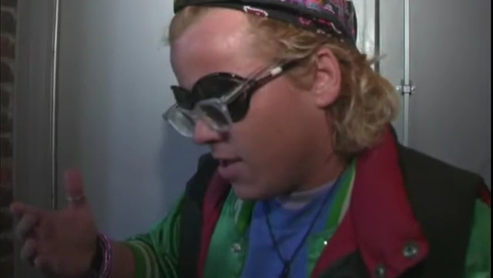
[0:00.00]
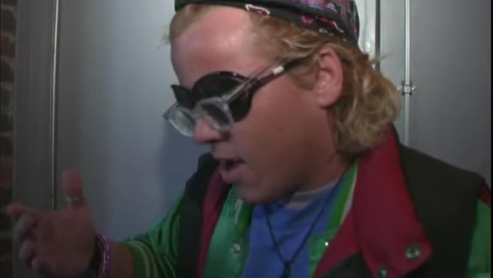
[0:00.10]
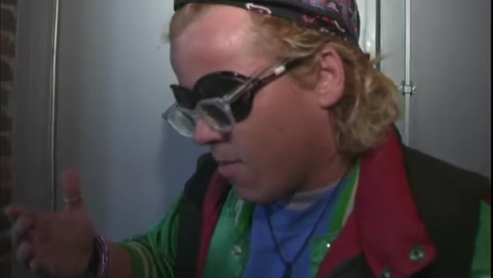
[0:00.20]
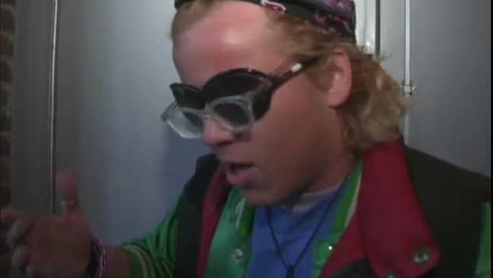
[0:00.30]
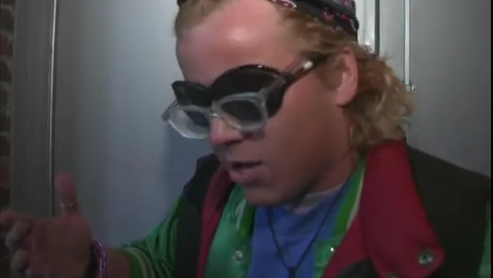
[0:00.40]

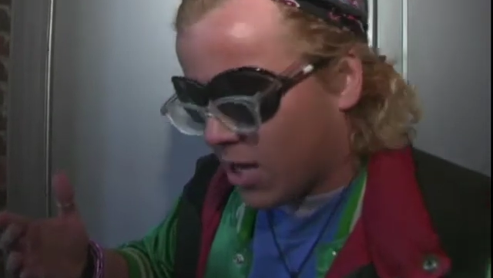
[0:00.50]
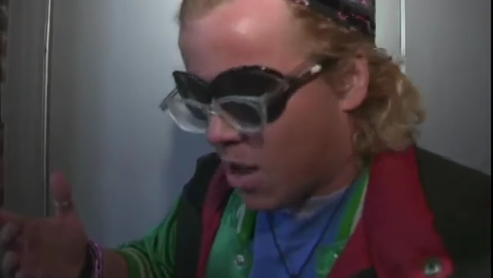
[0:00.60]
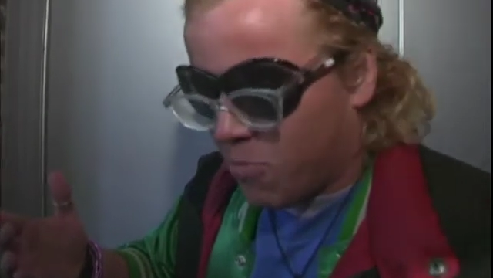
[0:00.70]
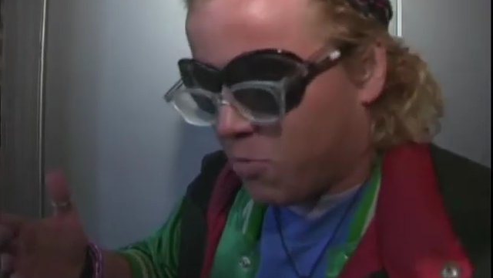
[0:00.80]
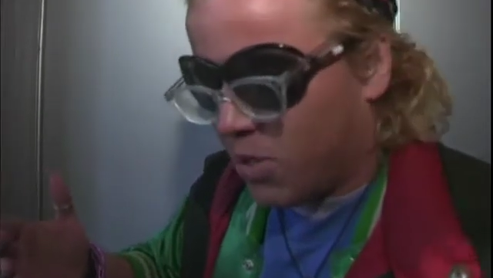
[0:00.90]
I mean, I was
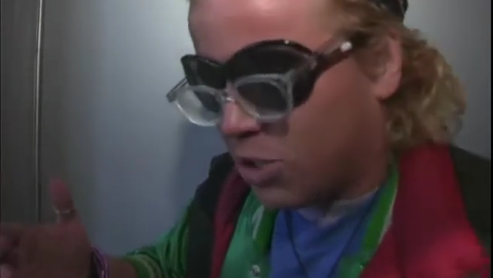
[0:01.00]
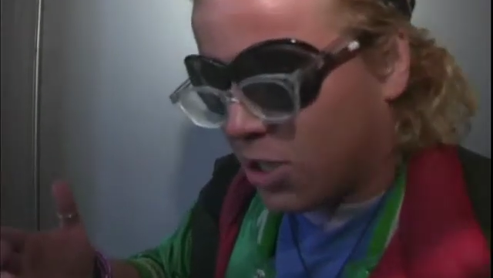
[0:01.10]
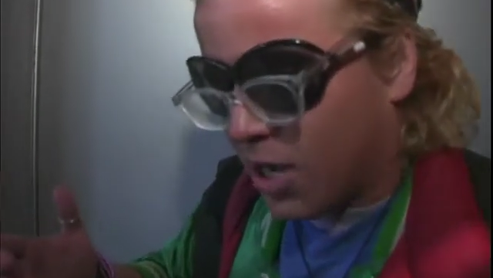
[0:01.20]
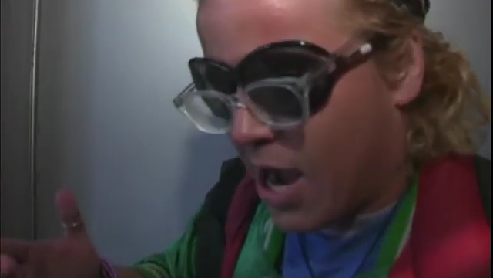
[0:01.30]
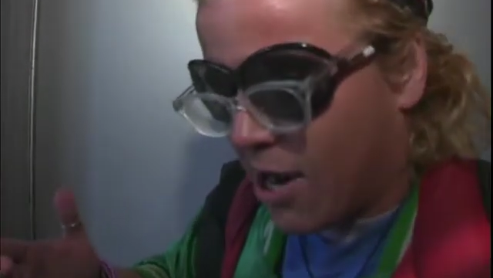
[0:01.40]
happy to be in
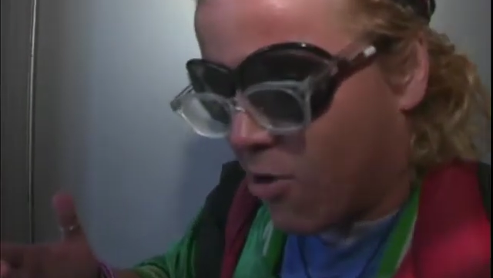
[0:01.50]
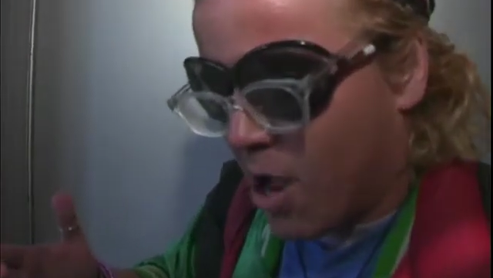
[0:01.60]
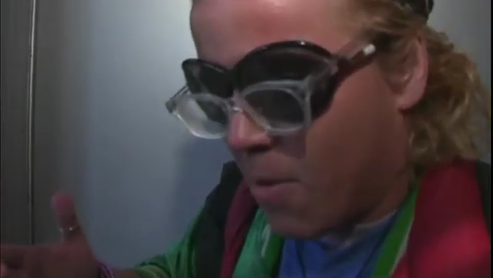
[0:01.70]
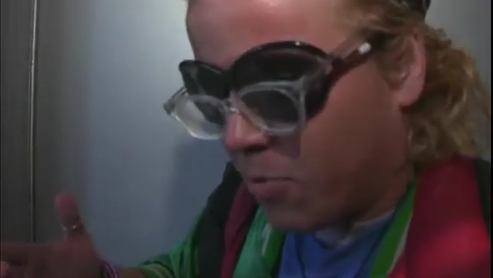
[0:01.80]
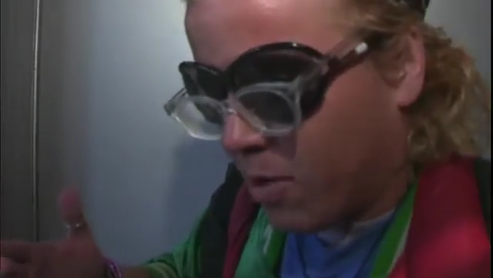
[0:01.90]
Chicago,
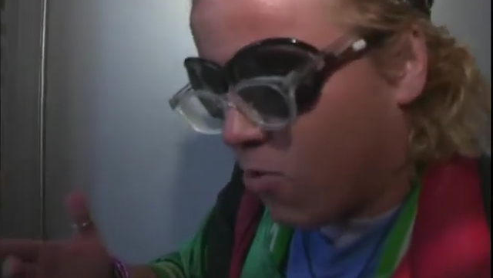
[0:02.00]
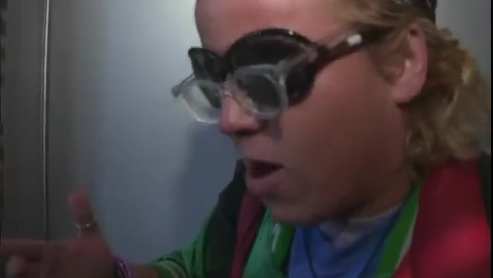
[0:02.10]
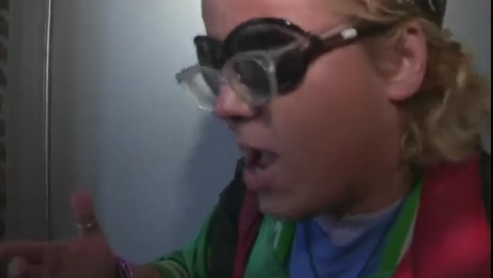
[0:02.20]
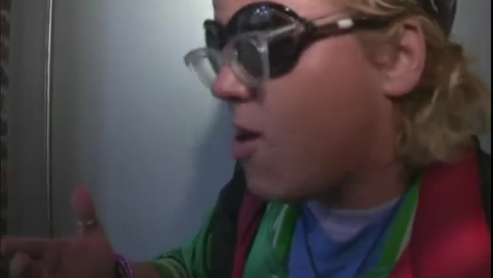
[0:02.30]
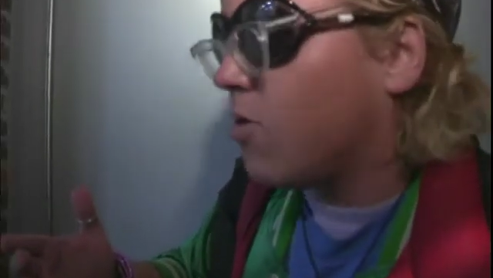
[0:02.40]
happened to be
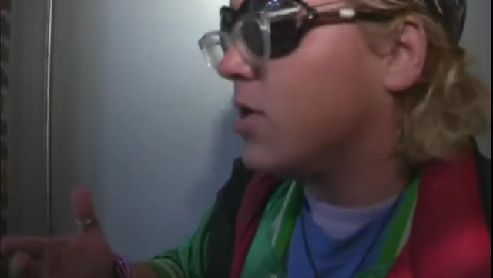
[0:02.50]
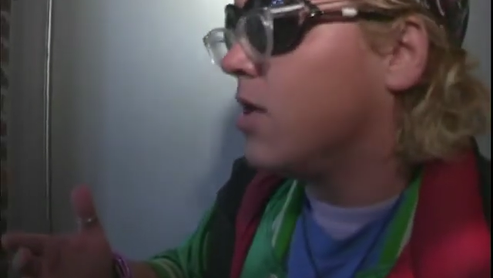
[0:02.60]
around,